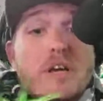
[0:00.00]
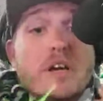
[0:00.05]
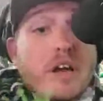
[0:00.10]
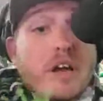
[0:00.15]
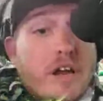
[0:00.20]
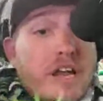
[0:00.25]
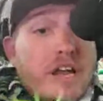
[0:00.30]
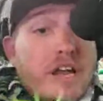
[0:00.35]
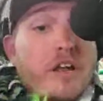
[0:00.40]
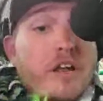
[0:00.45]
You're
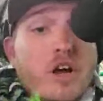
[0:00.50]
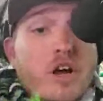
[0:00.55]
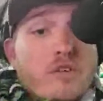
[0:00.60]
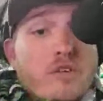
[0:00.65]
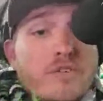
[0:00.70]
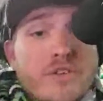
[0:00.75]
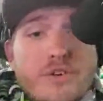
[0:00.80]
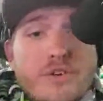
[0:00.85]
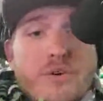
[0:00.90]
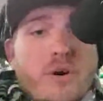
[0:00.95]
going to get a
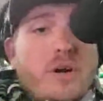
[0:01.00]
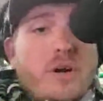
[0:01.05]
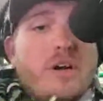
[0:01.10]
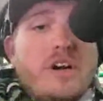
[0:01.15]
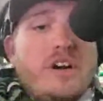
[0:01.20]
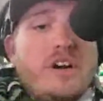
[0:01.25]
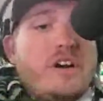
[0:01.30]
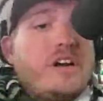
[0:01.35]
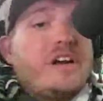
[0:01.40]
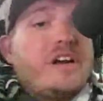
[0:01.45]
COVID
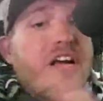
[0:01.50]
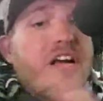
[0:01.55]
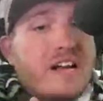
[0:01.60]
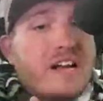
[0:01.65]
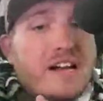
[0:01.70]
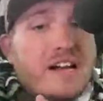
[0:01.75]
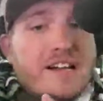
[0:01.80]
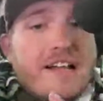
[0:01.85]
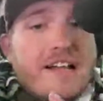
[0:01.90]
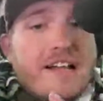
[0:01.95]
critter. You're going to get
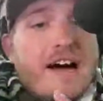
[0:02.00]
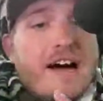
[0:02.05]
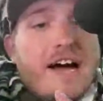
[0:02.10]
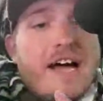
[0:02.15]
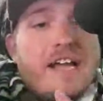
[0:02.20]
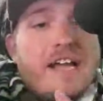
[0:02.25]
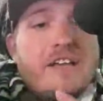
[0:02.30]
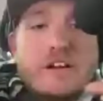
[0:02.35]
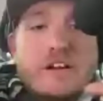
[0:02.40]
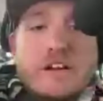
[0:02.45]
a glide.